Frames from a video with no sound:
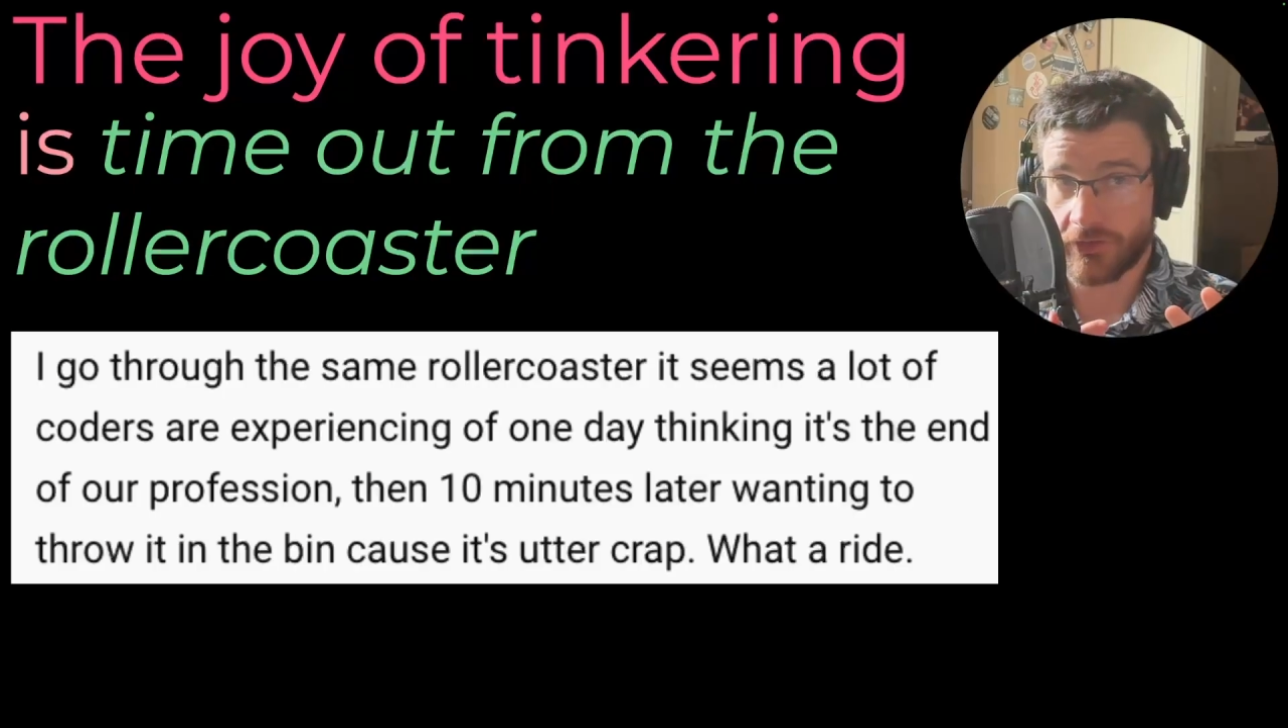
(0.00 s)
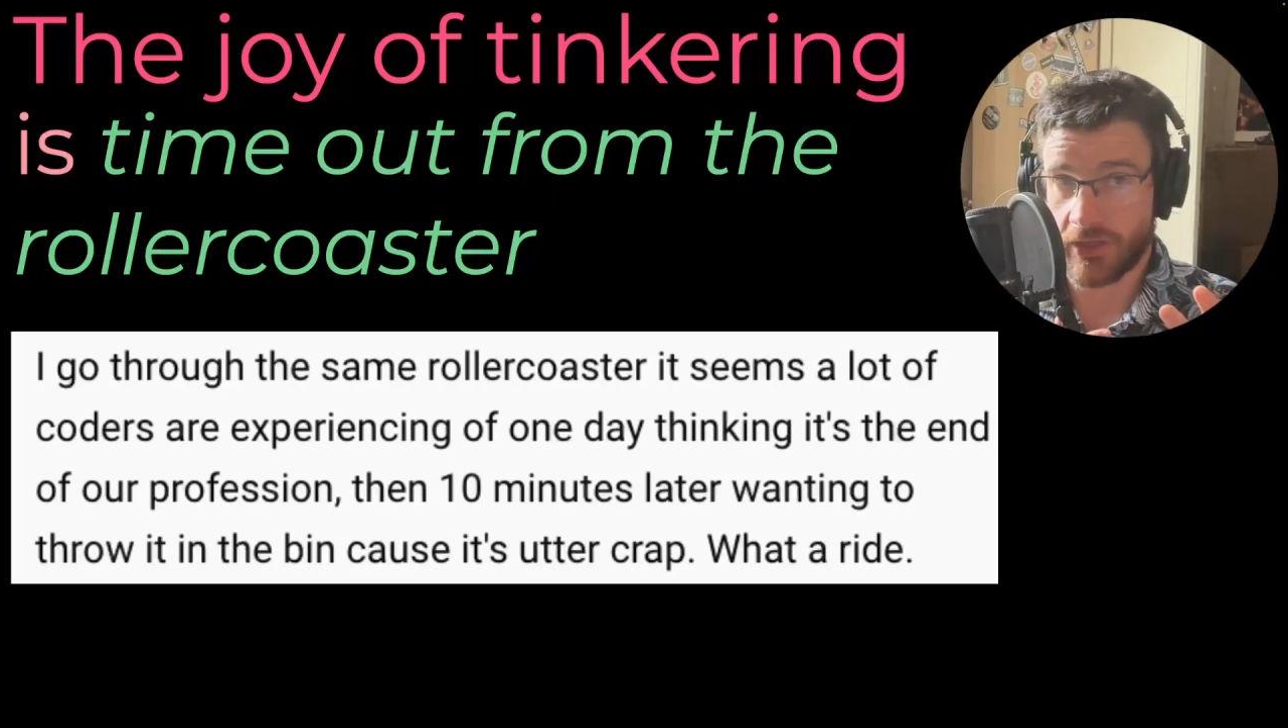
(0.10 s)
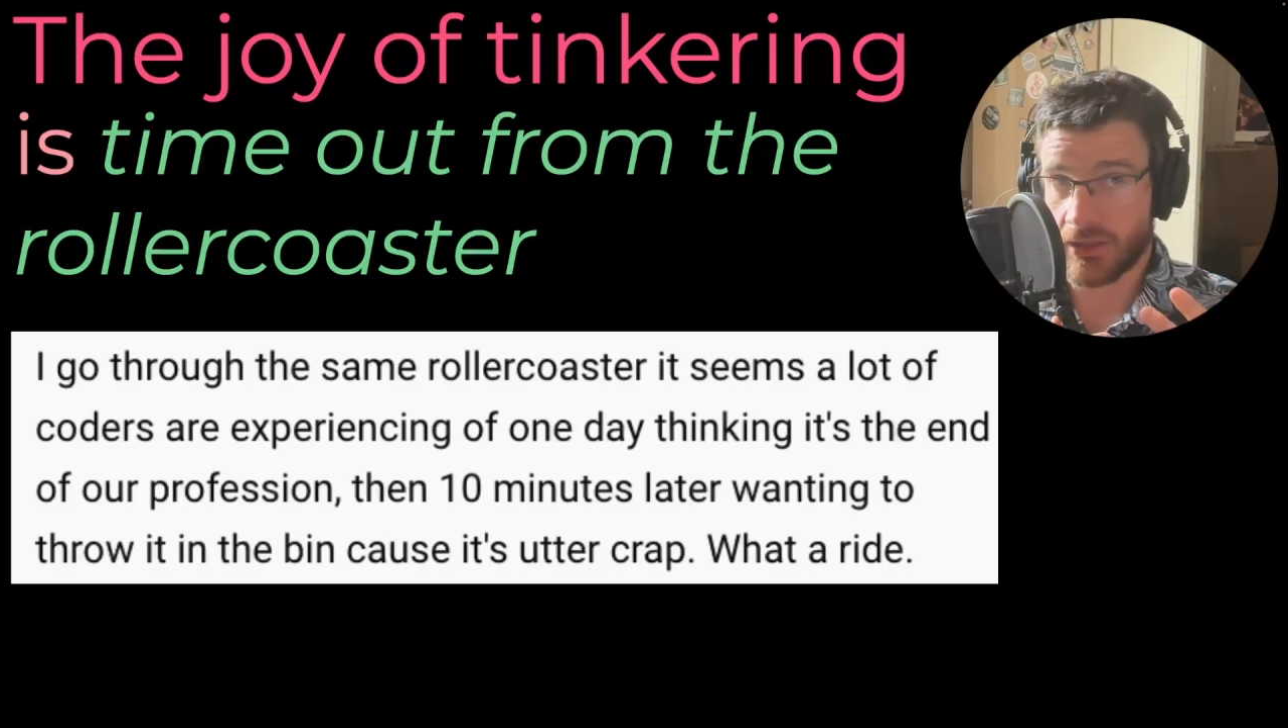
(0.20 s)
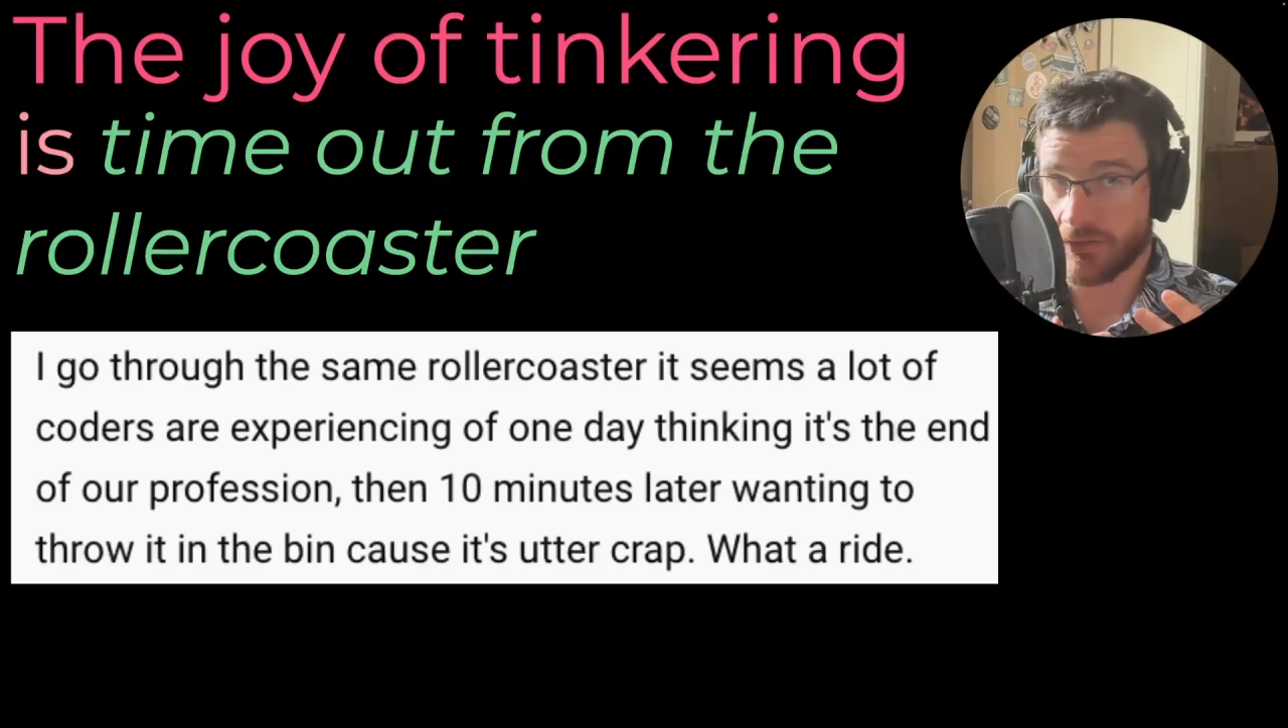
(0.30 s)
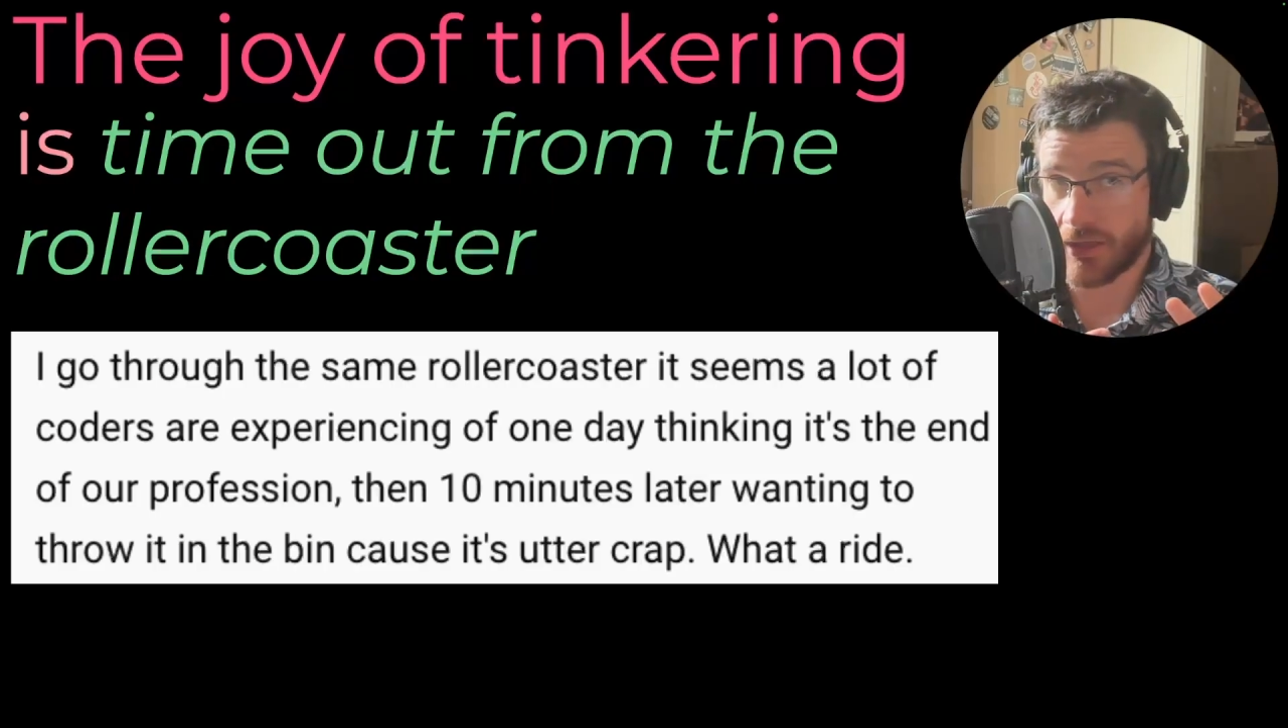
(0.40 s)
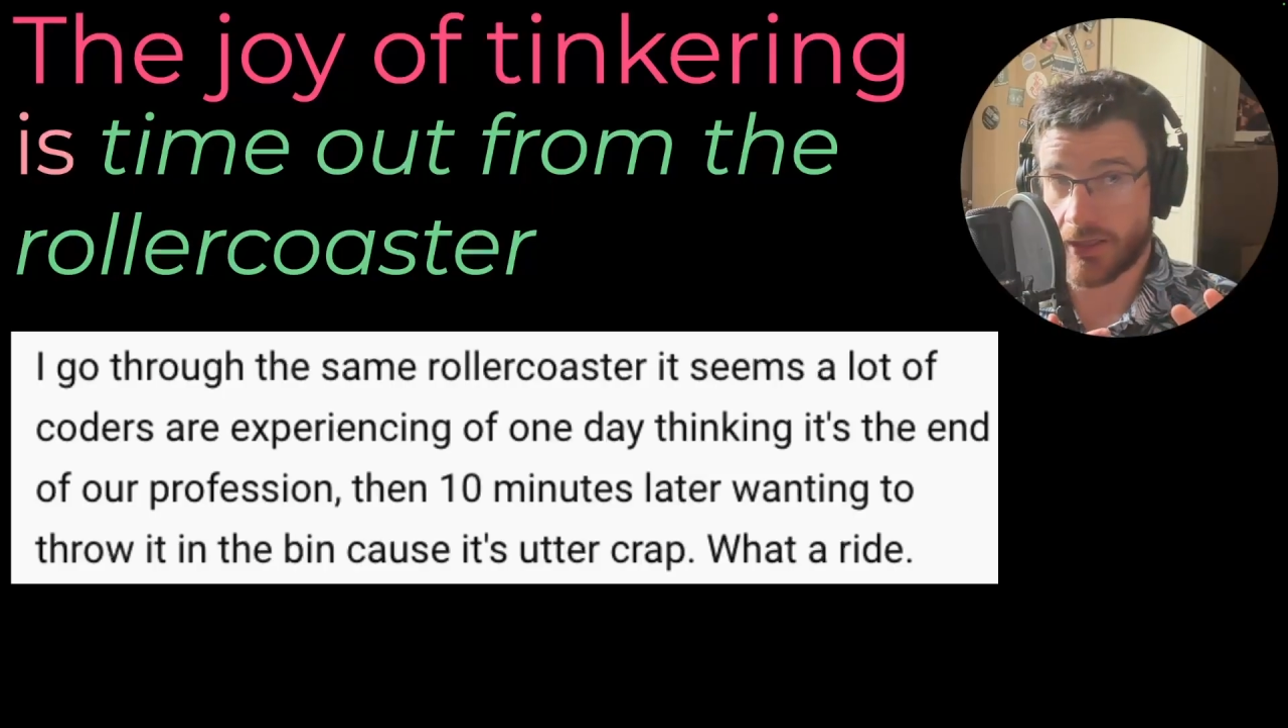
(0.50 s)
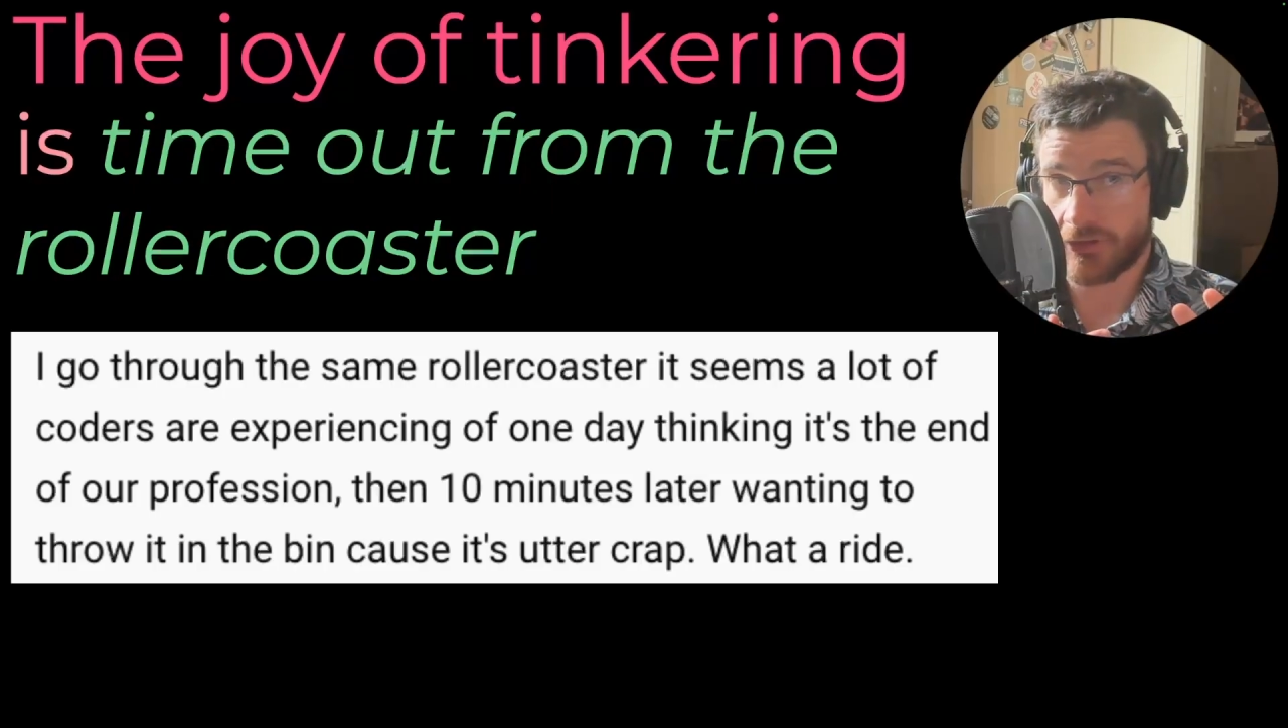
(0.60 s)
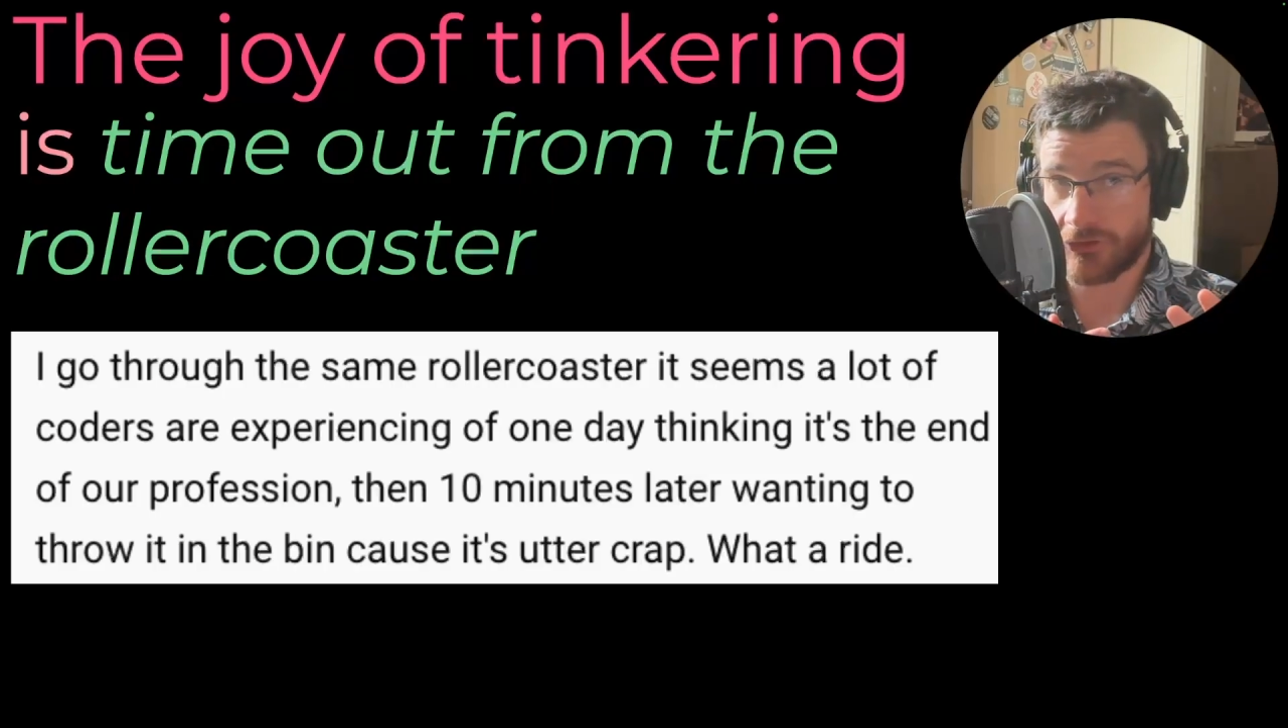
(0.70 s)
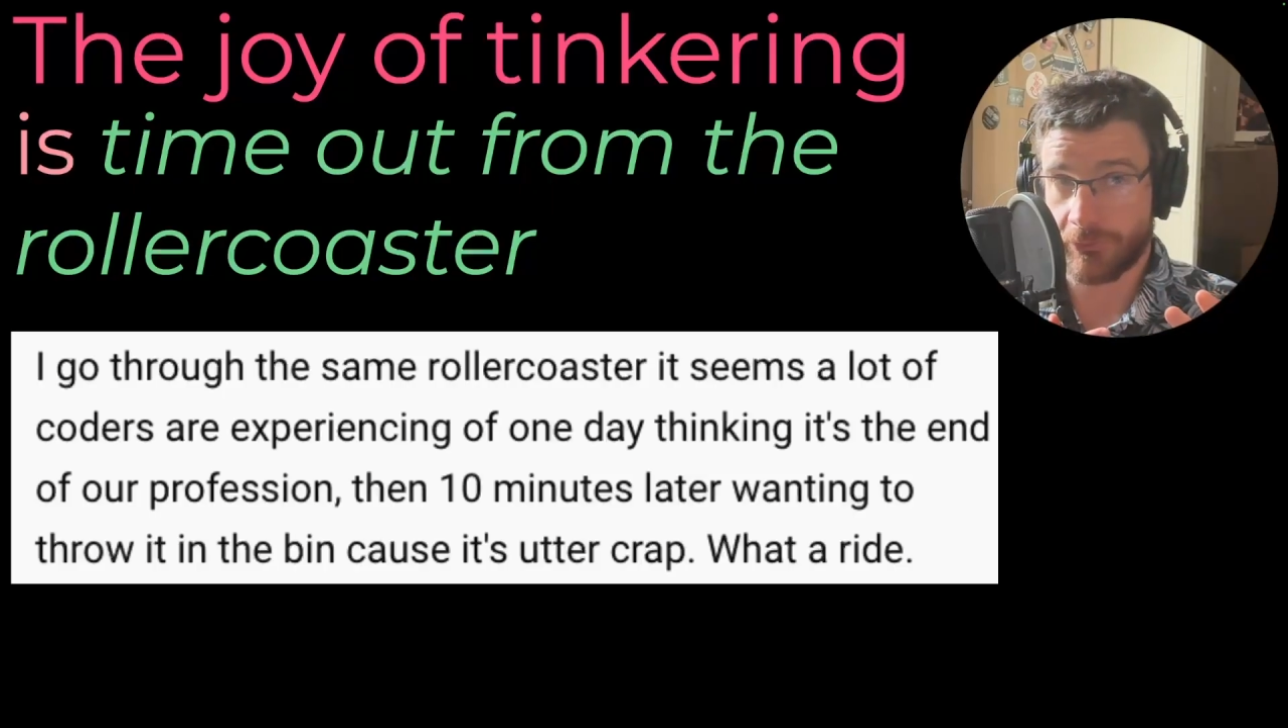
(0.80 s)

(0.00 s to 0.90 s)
taken decades